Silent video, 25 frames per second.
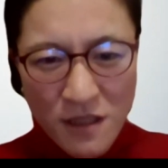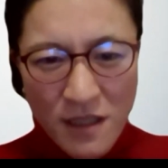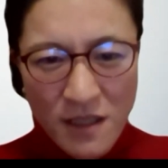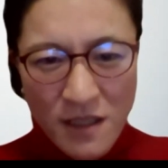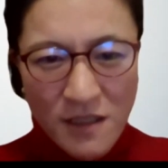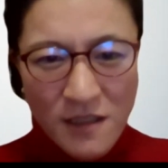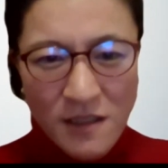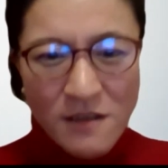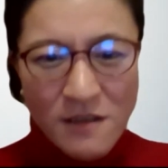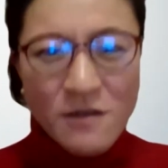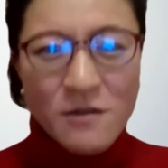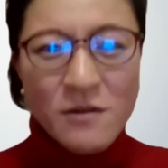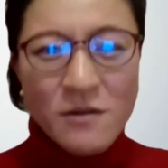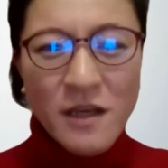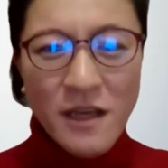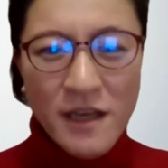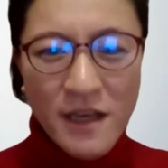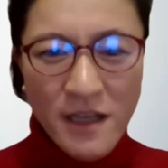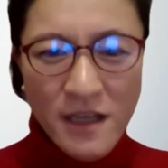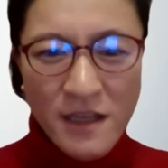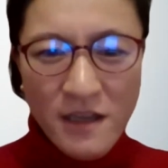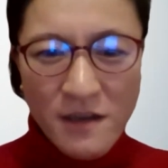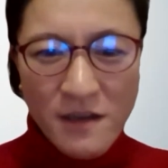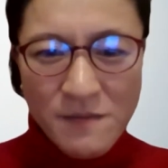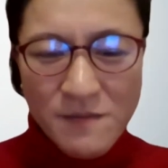
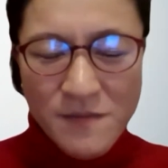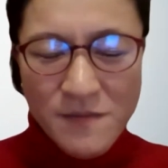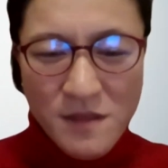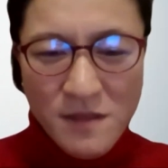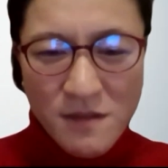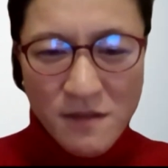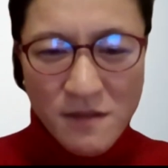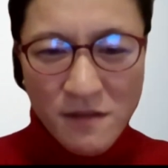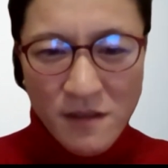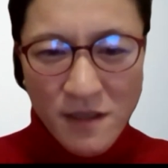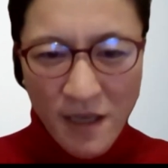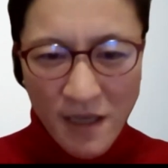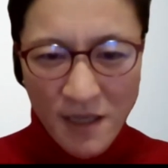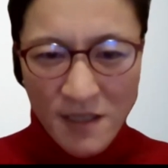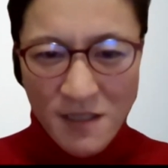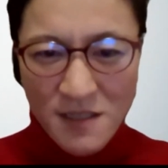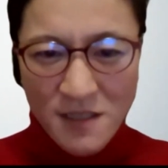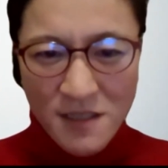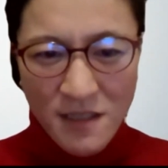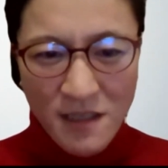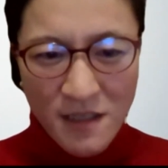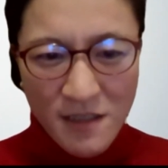Okay, so yes,